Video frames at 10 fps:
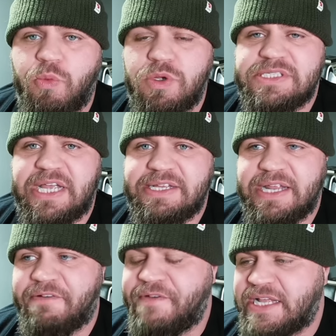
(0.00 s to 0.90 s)
was uh,
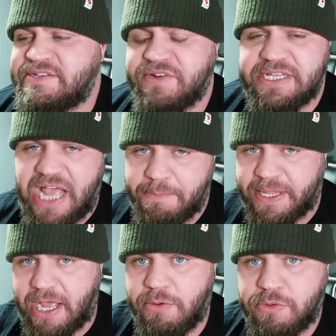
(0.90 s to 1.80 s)
effectively Derby
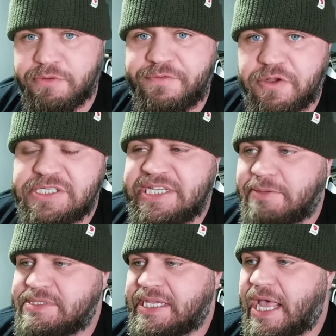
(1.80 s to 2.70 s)
County were the first
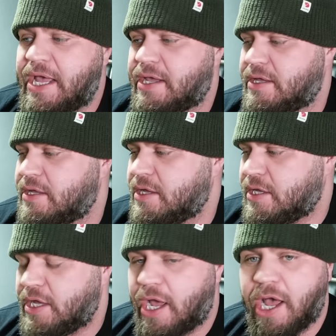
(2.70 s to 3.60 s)
team to get it,
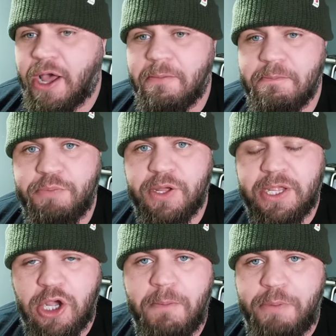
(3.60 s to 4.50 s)
um, but
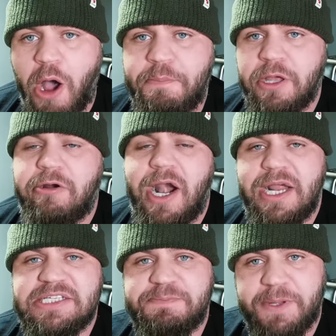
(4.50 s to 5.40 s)
it got
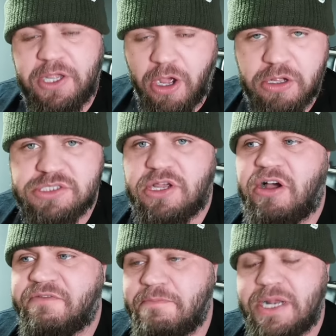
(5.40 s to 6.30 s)
popularized because
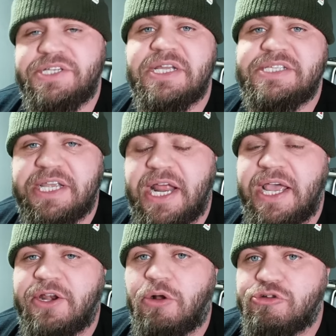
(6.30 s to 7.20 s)
of Manchester
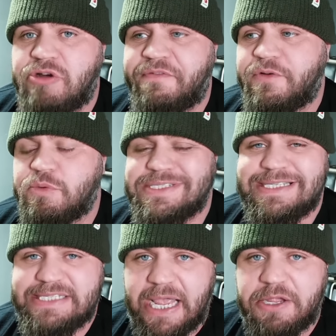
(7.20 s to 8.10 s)
United. Old Trafford was the
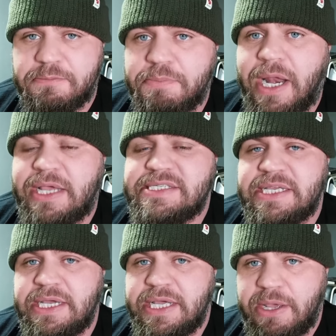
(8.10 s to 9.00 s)
second place
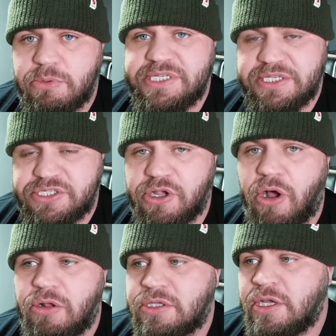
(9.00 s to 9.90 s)
it was
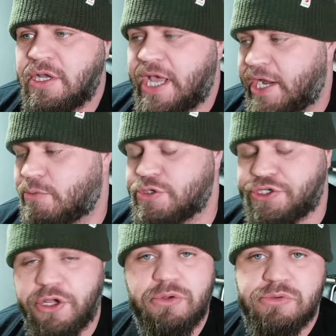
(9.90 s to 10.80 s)
installed, and it was
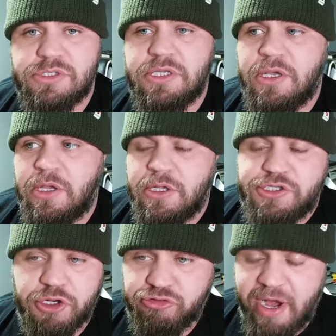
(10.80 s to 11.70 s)
used
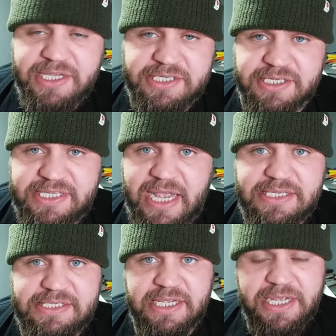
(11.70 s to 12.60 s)
to great
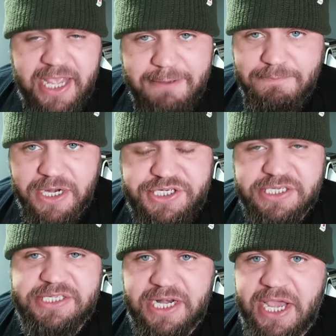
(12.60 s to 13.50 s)
success in
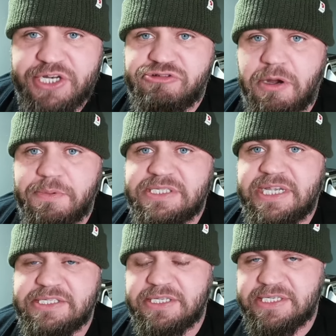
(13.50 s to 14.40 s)
Manchester United's treble
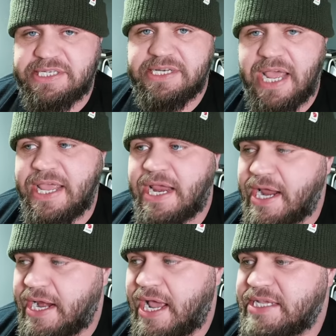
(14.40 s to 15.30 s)
season. The 98
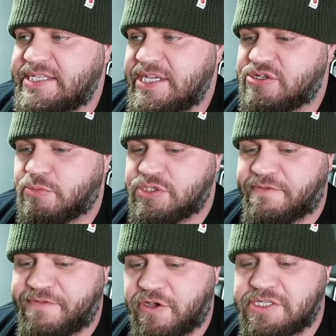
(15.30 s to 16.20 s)
99 season was the
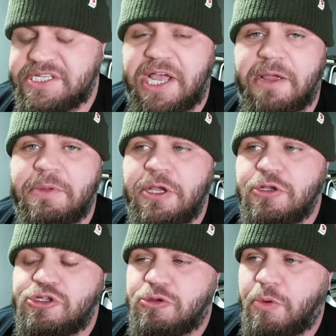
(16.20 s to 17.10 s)
first time
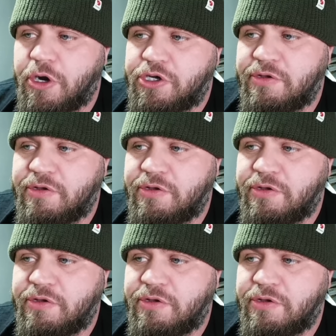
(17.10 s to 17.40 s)
someone had